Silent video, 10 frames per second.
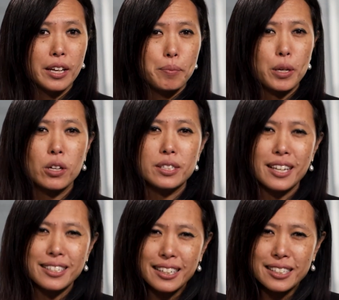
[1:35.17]
because
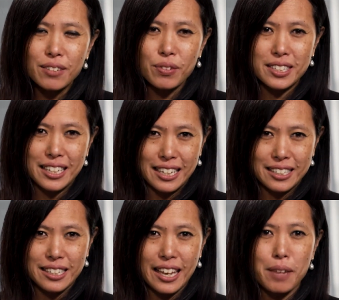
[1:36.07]
these
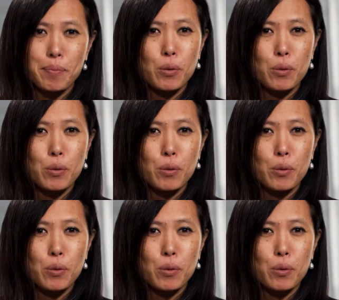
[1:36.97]
activities can be